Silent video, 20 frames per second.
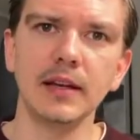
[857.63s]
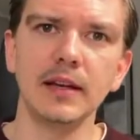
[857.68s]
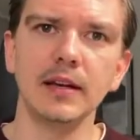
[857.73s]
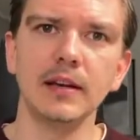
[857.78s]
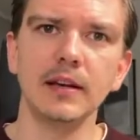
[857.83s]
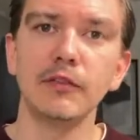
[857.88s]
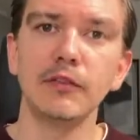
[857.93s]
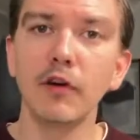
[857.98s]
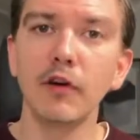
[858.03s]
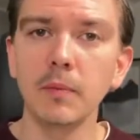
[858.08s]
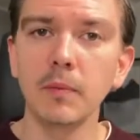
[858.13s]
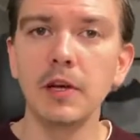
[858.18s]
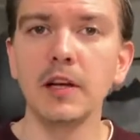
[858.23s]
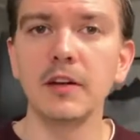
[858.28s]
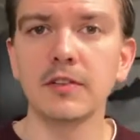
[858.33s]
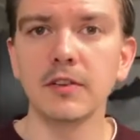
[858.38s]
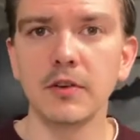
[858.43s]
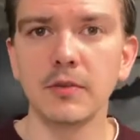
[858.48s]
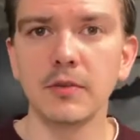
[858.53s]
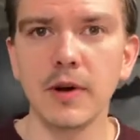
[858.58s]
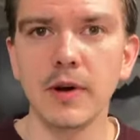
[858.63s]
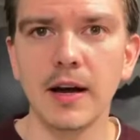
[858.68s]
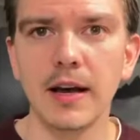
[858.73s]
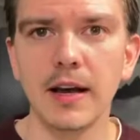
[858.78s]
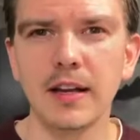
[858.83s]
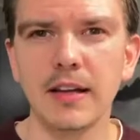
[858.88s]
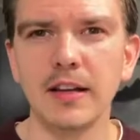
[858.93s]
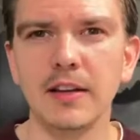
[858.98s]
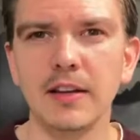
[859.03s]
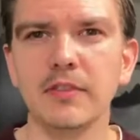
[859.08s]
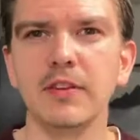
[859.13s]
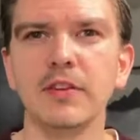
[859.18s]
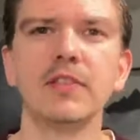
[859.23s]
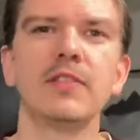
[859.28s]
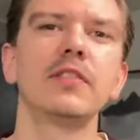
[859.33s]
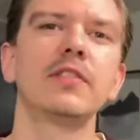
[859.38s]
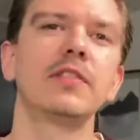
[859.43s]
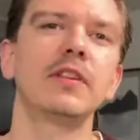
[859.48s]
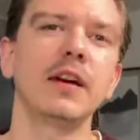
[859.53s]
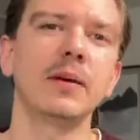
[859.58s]
formulas are right, if the
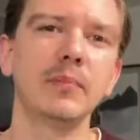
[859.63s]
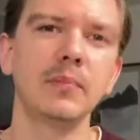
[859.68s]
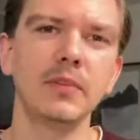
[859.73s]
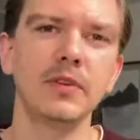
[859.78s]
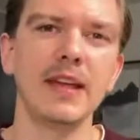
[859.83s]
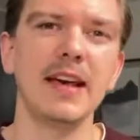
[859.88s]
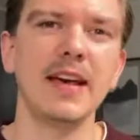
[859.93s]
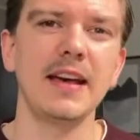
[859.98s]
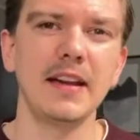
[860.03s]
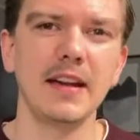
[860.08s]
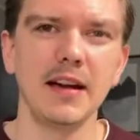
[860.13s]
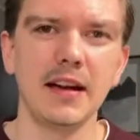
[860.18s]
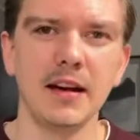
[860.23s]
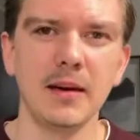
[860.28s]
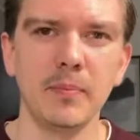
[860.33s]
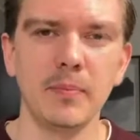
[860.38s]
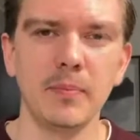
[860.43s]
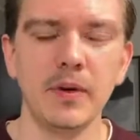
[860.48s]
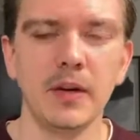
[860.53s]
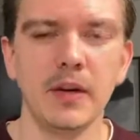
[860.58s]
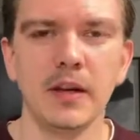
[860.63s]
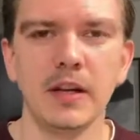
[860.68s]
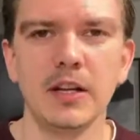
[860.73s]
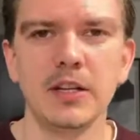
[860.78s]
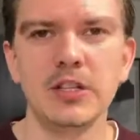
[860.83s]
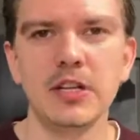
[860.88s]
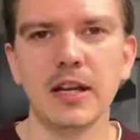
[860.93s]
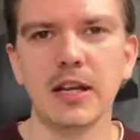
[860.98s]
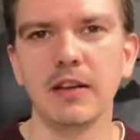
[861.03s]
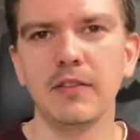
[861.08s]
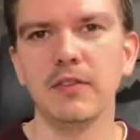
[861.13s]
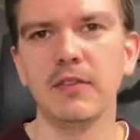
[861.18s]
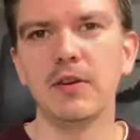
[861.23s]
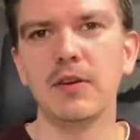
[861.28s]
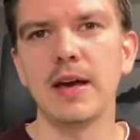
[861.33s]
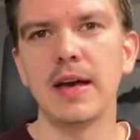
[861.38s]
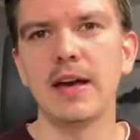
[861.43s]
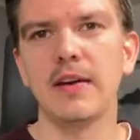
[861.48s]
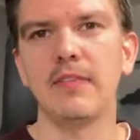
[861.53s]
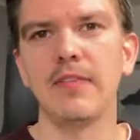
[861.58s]
sums add up, check if you
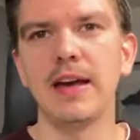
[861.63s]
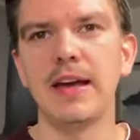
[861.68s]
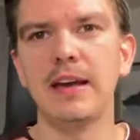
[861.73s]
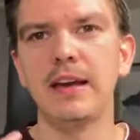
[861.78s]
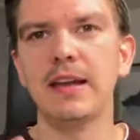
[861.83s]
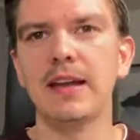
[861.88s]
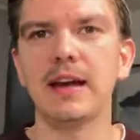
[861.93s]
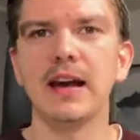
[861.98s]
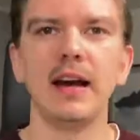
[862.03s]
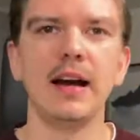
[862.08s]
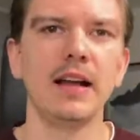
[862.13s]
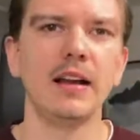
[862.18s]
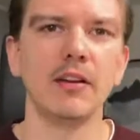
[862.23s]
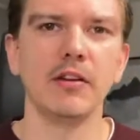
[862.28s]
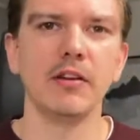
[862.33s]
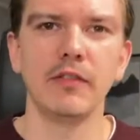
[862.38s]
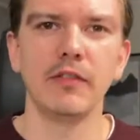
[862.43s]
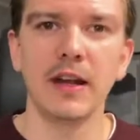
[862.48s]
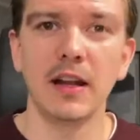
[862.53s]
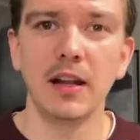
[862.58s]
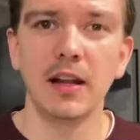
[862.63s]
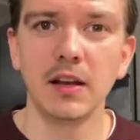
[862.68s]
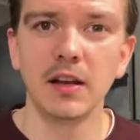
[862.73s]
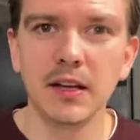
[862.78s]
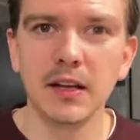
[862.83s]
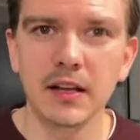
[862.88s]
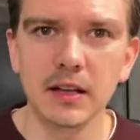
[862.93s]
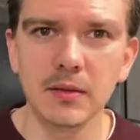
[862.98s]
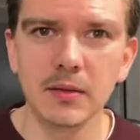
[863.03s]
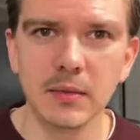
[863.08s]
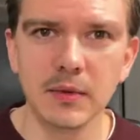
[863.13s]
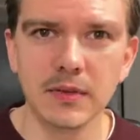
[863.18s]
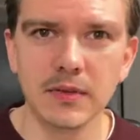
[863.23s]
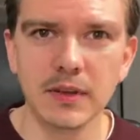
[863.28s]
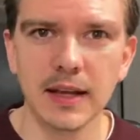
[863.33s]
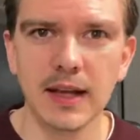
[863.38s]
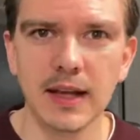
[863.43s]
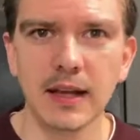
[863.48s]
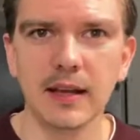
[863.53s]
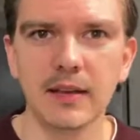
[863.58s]
have any kind of analytical
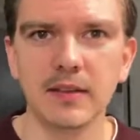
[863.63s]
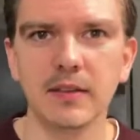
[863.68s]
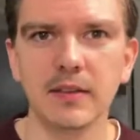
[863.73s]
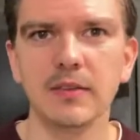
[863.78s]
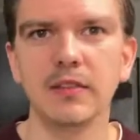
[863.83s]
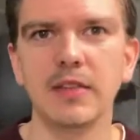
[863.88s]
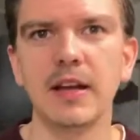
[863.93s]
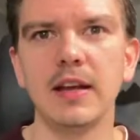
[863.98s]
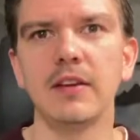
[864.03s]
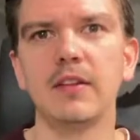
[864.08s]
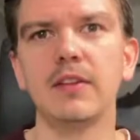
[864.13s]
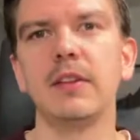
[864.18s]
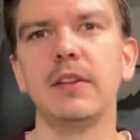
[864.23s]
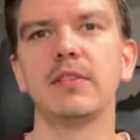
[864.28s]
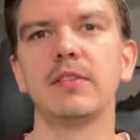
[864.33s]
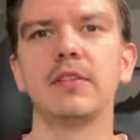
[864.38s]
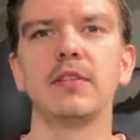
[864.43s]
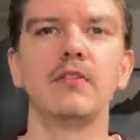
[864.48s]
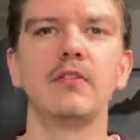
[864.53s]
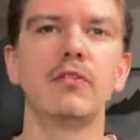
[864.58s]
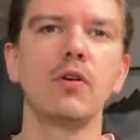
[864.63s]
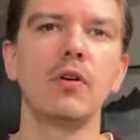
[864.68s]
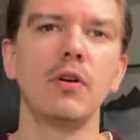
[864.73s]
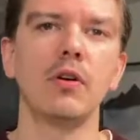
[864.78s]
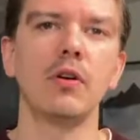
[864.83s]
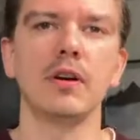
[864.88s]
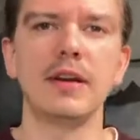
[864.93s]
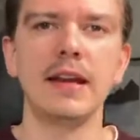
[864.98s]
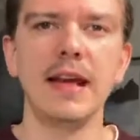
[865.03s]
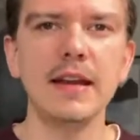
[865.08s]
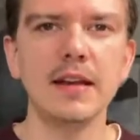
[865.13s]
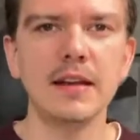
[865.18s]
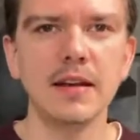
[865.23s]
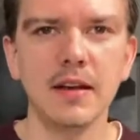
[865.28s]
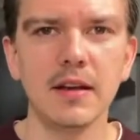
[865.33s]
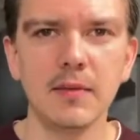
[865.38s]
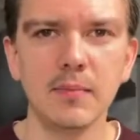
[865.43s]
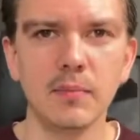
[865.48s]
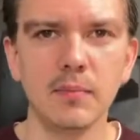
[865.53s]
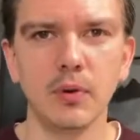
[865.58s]
mistakes, if there is a wrong data
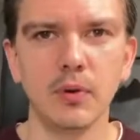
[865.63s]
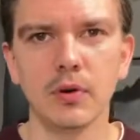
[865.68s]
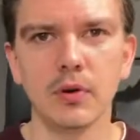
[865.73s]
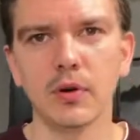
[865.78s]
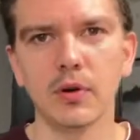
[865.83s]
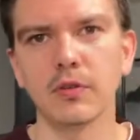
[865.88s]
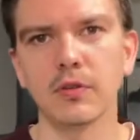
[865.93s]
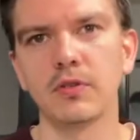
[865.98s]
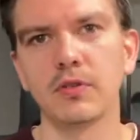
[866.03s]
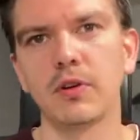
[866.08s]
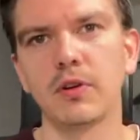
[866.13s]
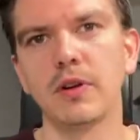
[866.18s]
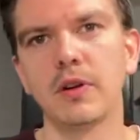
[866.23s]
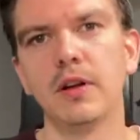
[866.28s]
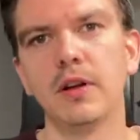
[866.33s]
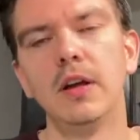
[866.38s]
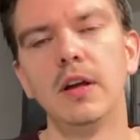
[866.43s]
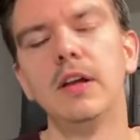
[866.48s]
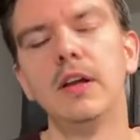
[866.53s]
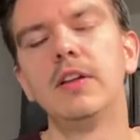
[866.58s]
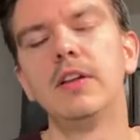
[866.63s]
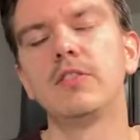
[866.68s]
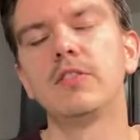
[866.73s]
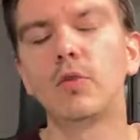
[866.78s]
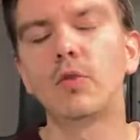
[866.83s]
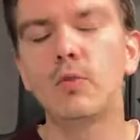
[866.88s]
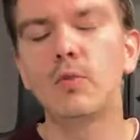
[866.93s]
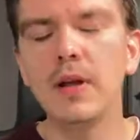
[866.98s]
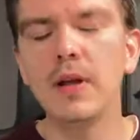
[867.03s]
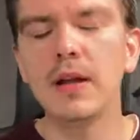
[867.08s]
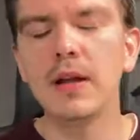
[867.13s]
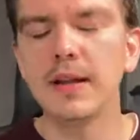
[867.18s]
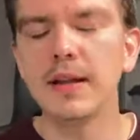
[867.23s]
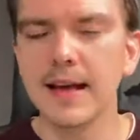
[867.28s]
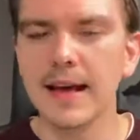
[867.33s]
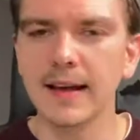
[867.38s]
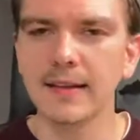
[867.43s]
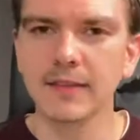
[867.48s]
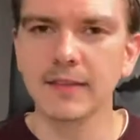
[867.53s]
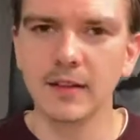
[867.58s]
input or so on. So really in
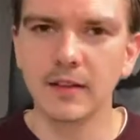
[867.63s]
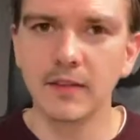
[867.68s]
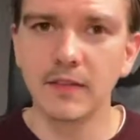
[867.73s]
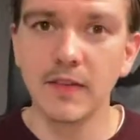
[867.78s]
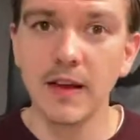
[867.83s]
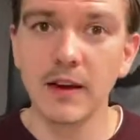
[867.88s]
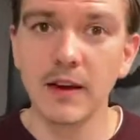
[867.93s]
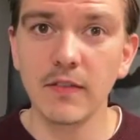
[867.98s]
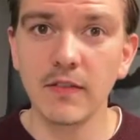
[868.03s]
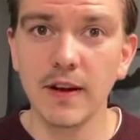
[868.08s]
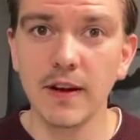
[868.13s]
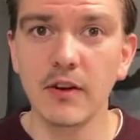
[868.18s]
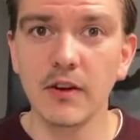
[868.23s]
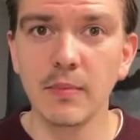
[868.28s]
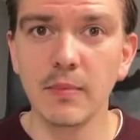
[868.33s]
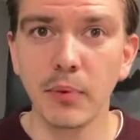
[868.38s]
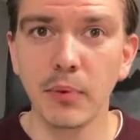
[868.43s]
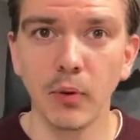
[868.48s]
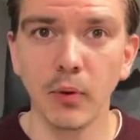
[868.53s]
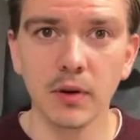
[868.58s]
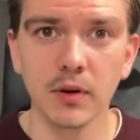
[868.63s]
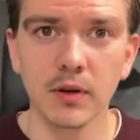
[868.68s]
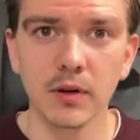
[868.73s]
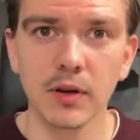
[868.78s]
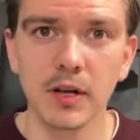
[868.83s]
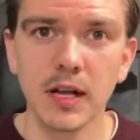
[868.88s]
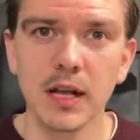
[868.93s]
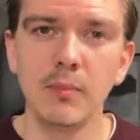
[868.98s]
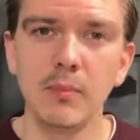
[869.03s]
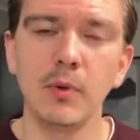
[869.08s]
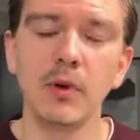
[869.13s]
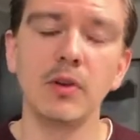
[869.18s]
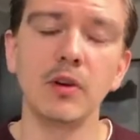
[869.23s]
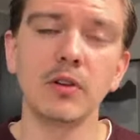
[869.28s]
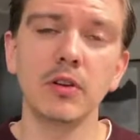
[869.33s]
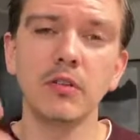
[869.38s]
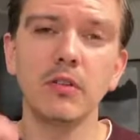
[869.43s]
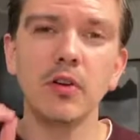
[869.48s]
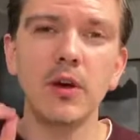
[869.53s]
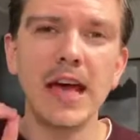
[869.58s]
Excel, it's very, very important, because
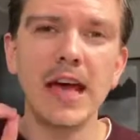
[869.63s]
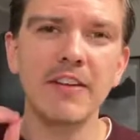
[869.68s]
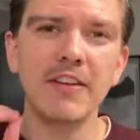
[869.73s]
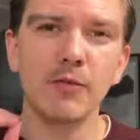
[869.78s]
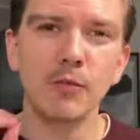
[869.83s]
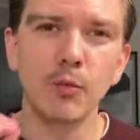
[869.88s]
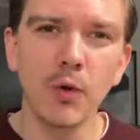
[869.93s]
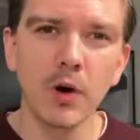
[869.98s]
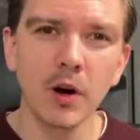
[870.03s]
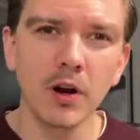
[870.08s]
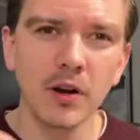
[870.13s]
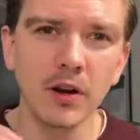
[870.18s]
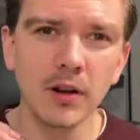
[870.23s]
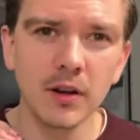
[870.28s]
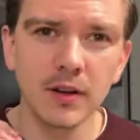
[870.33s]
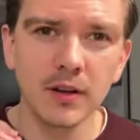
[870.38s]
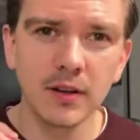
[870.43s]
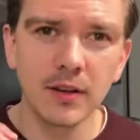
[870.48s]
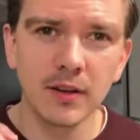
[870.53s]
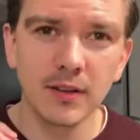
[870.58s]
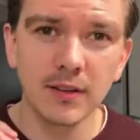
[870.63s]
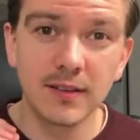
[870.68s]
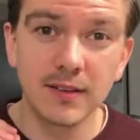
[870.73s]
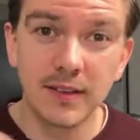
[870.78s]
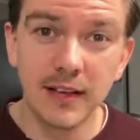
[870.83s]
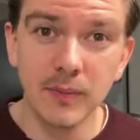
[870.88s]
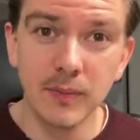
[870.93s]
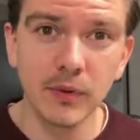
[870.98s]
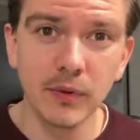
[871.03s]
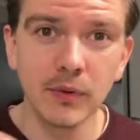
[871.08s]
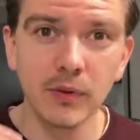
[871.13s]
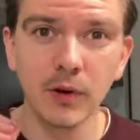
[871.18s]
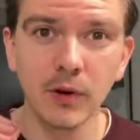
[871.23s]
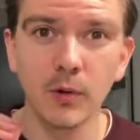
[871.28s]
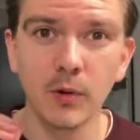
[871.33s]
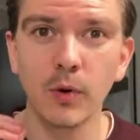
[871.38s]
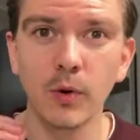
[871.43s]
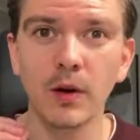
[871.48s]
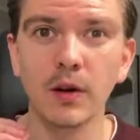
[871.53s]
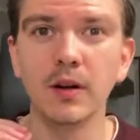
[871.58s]
if you have one simple or
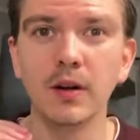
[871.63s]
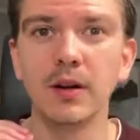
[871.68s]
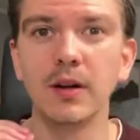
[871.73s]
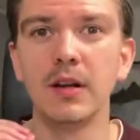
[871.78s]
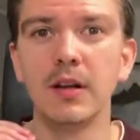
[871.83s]
one